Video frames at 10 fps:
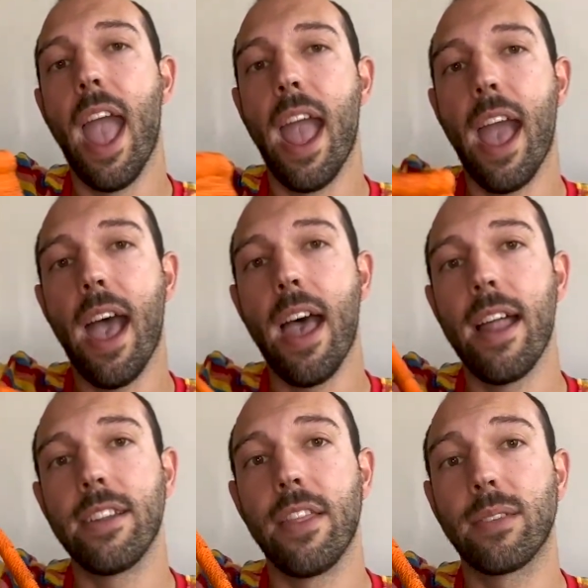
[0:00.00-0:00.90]

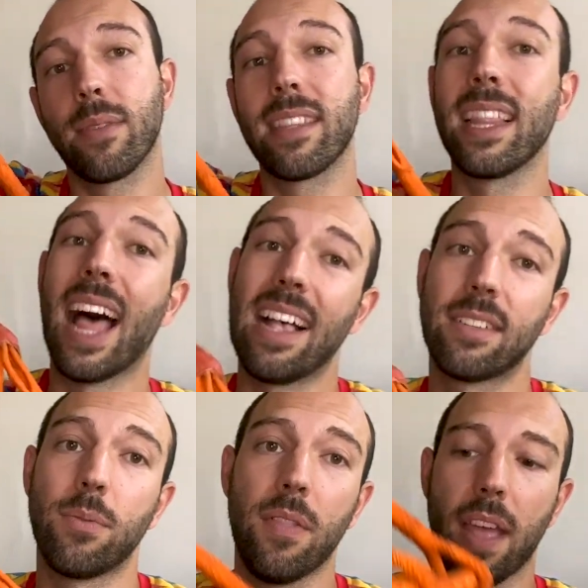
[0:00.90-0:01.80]
And this was the last
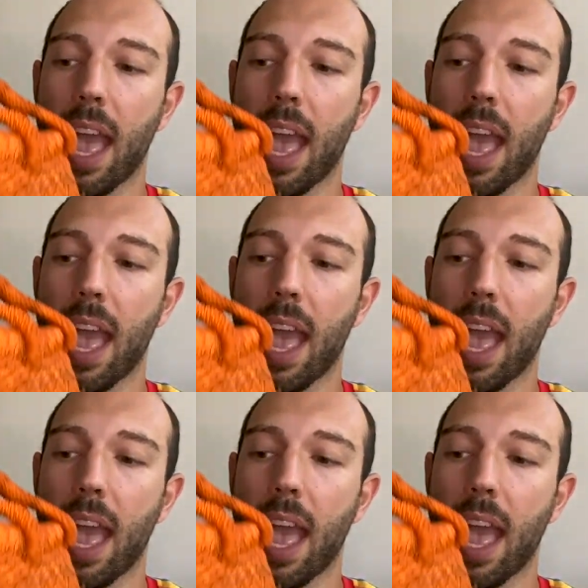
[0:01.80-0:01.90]
one they